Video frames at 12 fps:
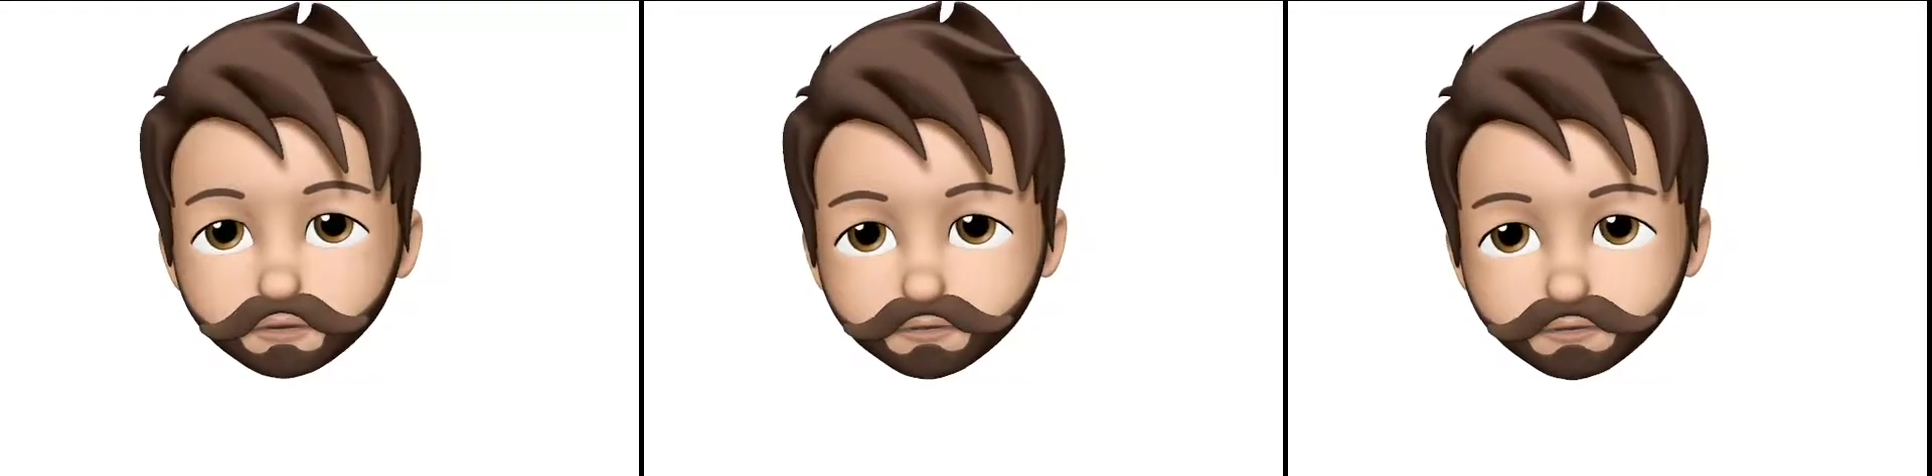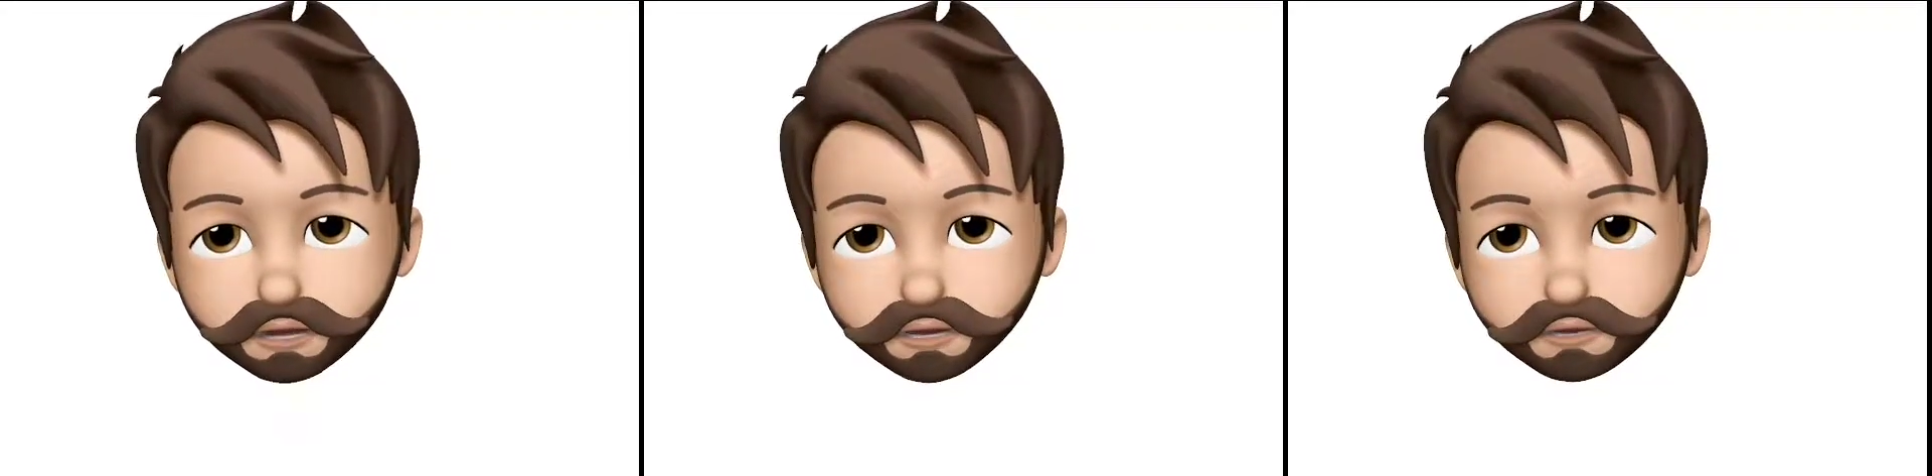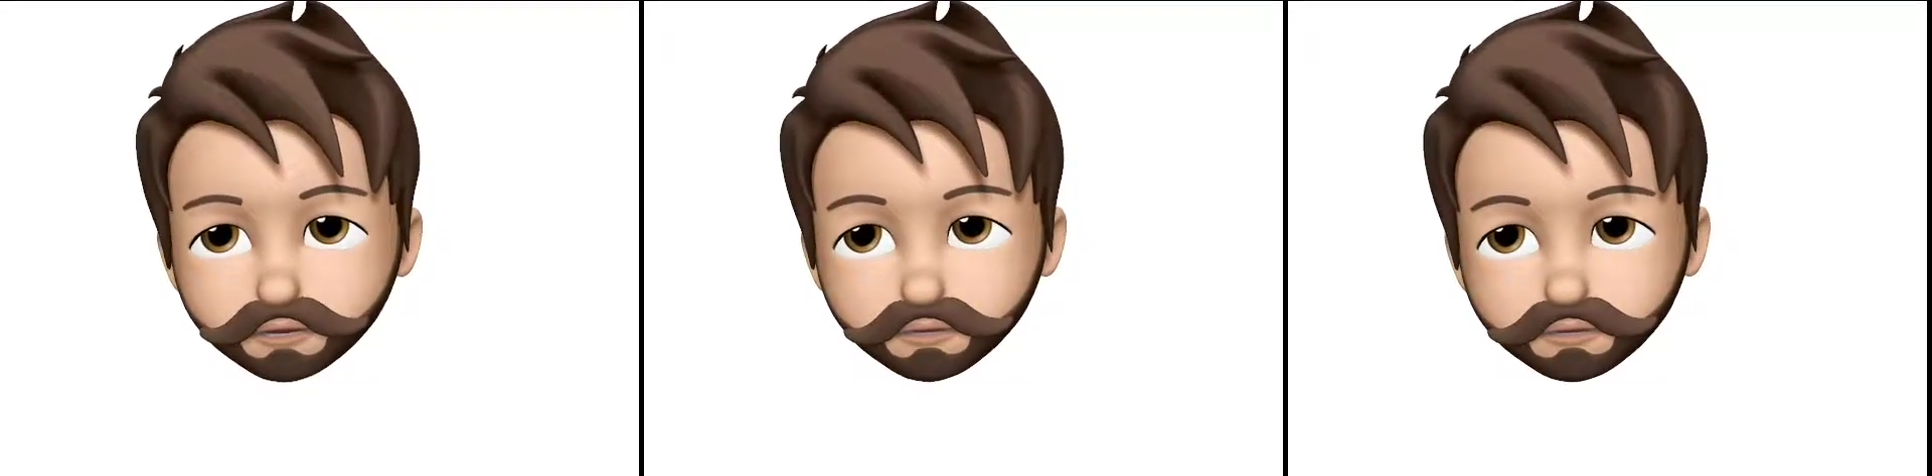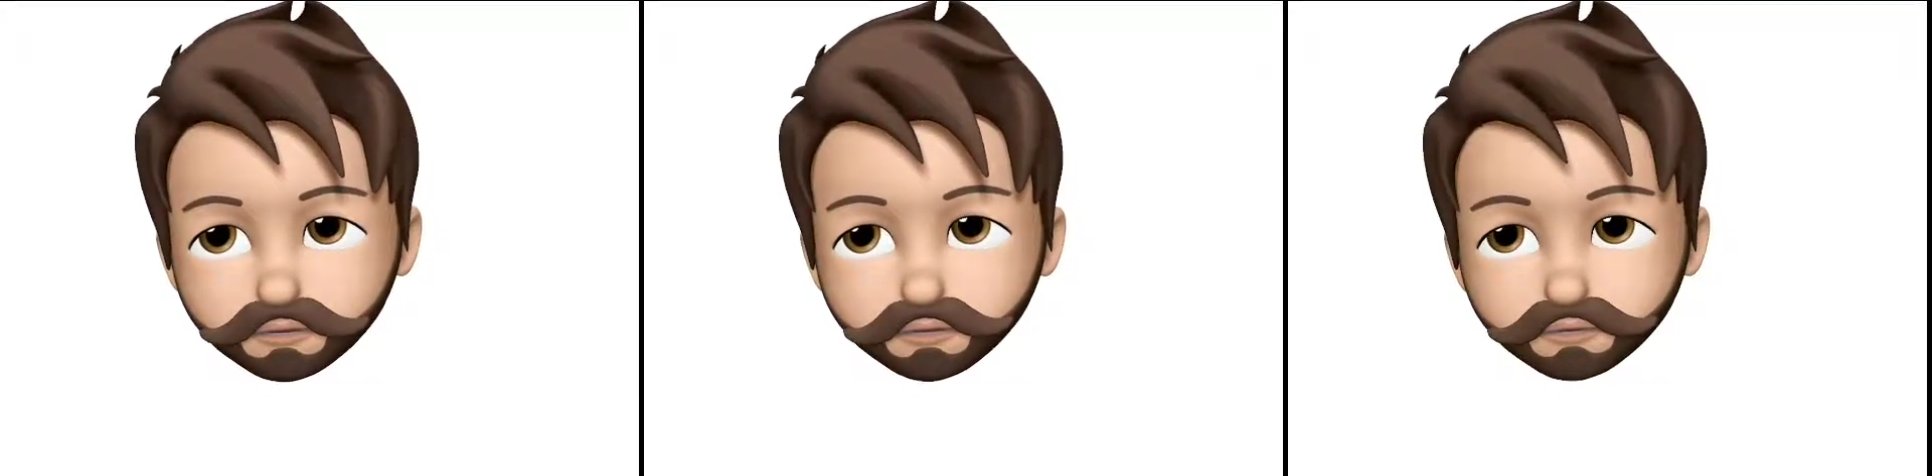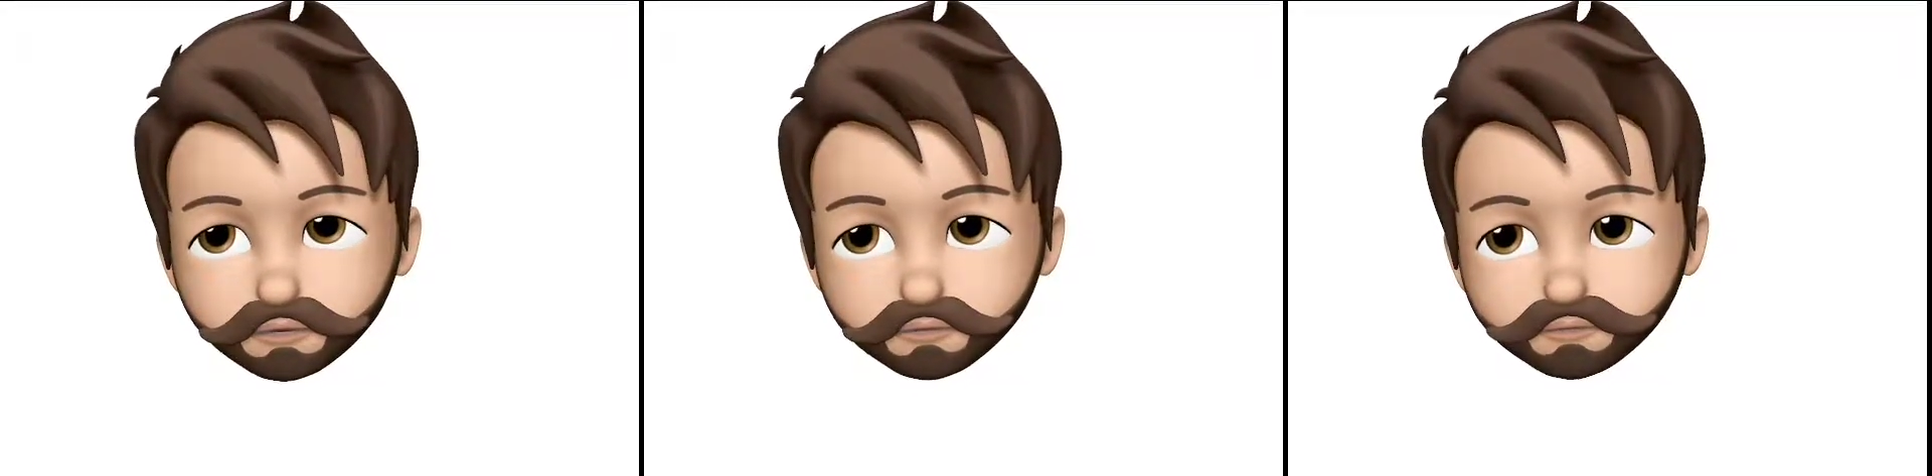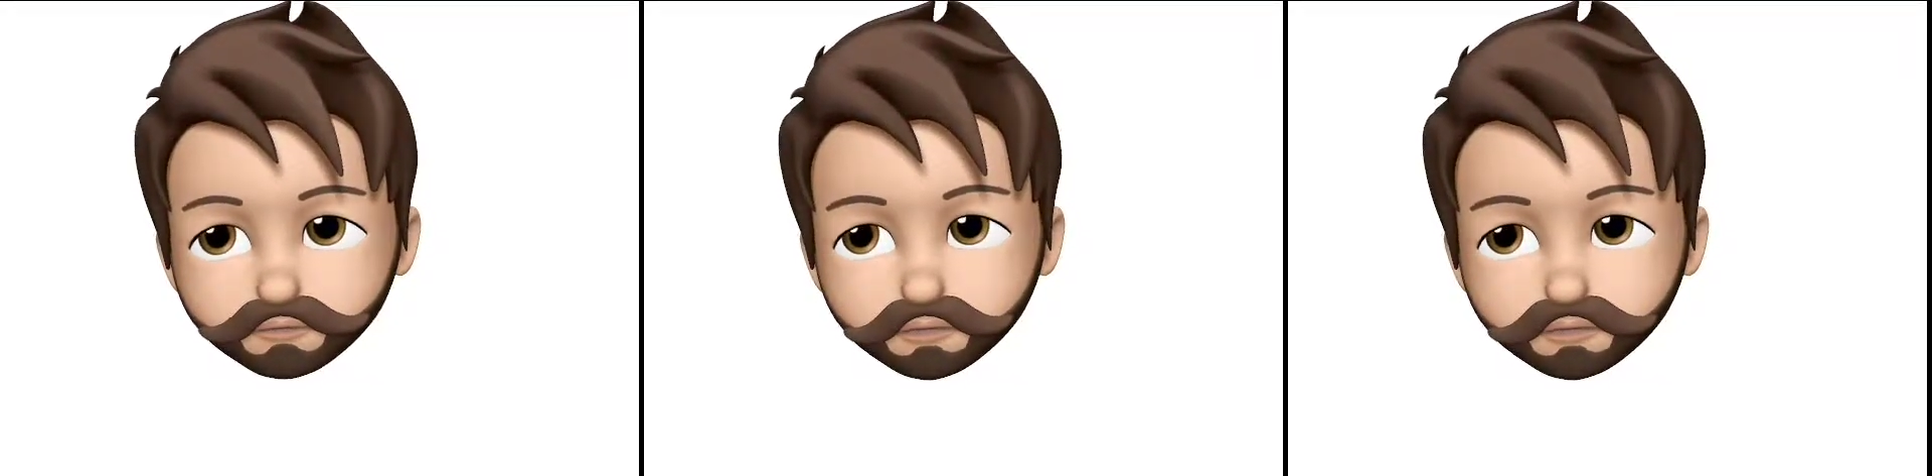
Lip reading: this video of